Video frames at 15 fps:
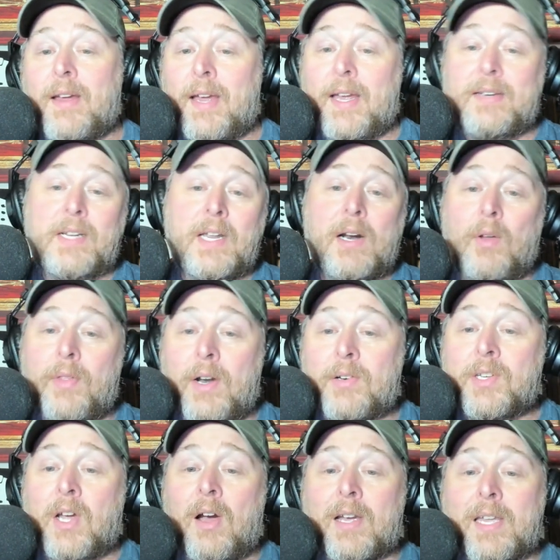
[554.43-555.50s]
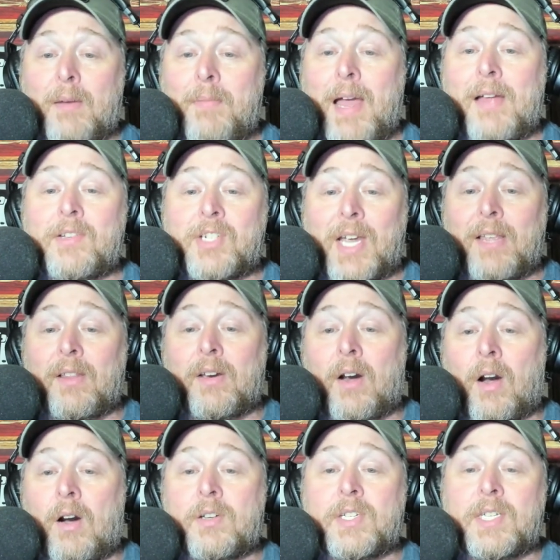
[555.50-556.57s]
and you know they're talking about Jalen
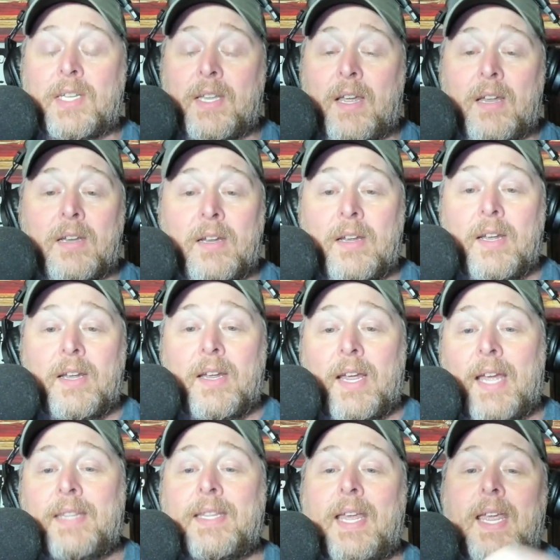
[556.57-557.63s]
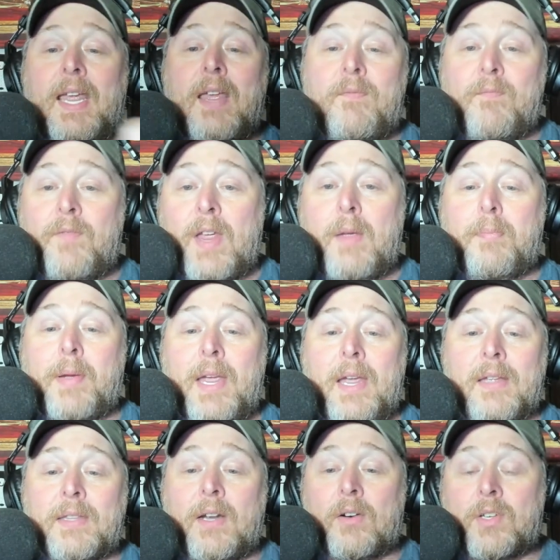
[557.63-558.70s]
Hurts and the in the M V P,
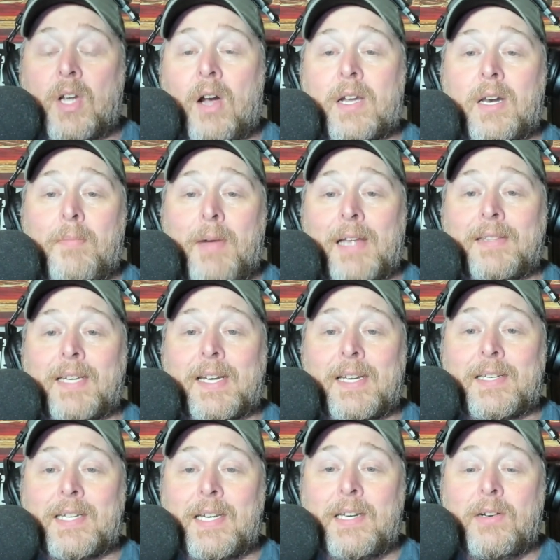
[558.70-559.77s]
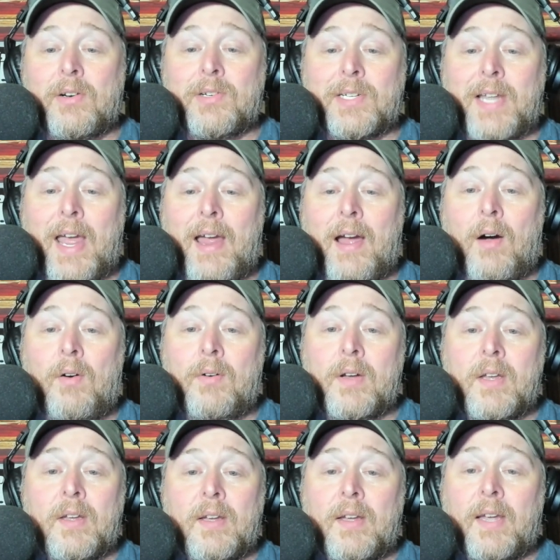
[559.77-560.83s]
and they're talking about the contenders now,
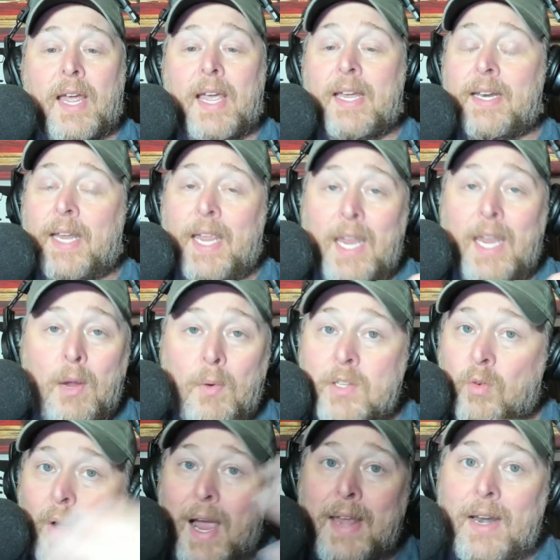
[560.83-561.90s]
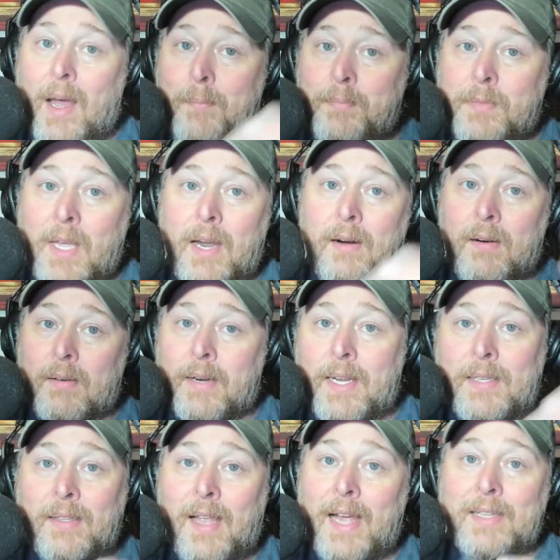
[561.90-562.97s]
and he was right up there
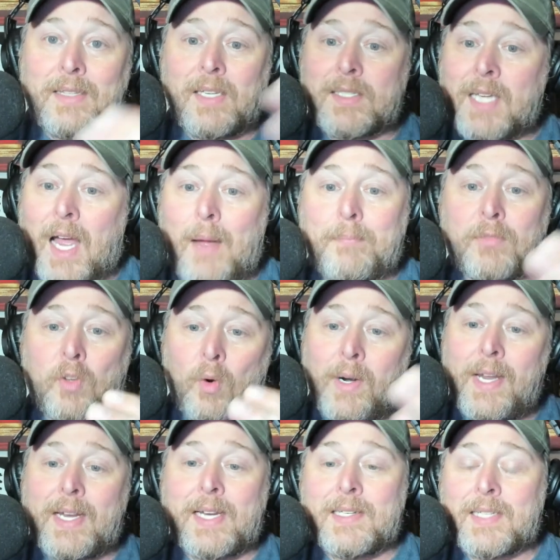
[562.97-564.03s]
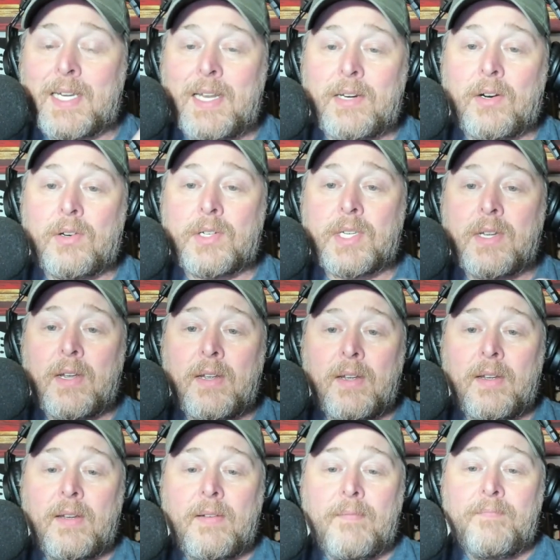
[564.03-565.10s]
in like the top three contenders.
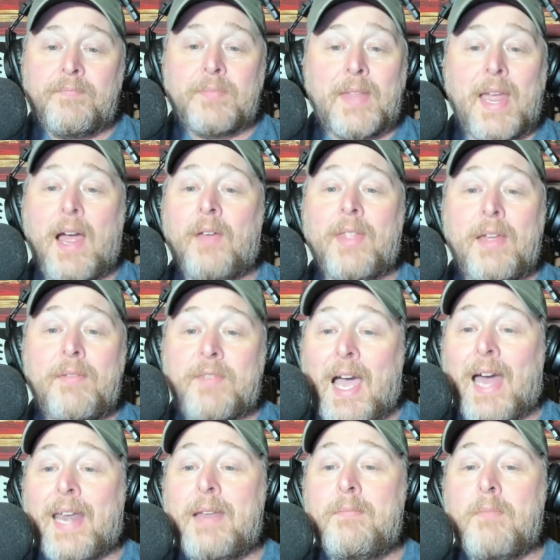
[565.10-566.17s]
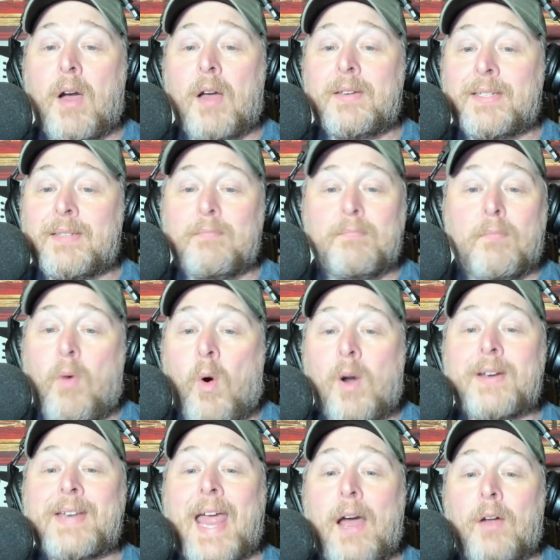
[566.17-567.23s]
Now they've got him
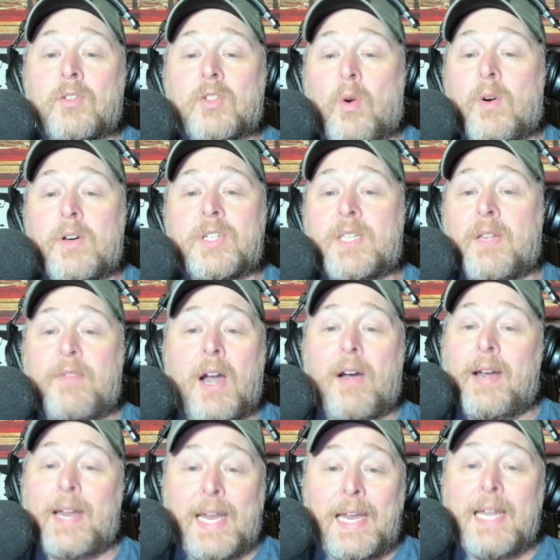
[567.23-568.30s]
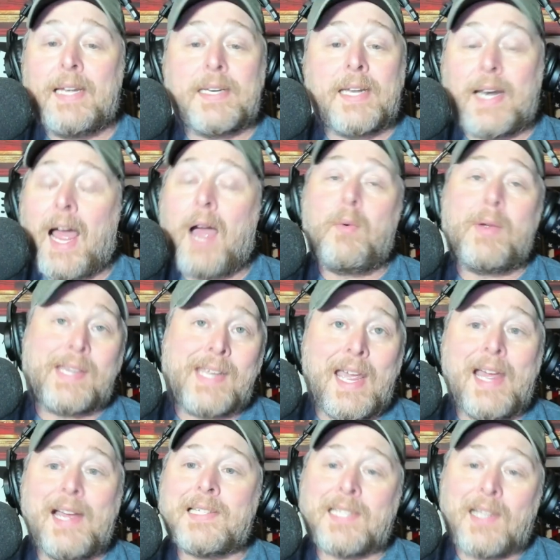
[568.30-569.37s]
more down towards the very end, and I would
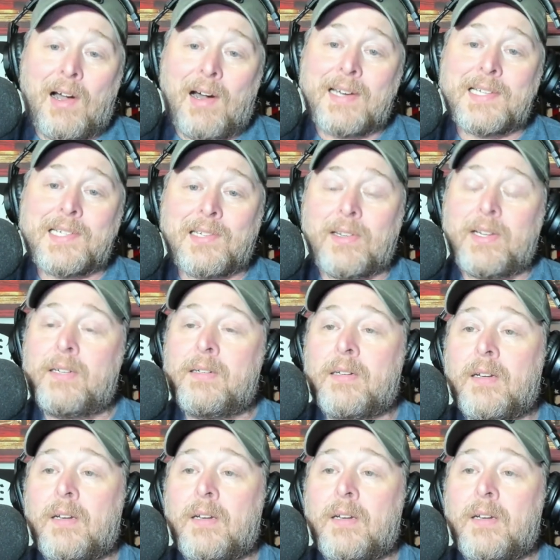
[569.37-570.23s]
guess honestly,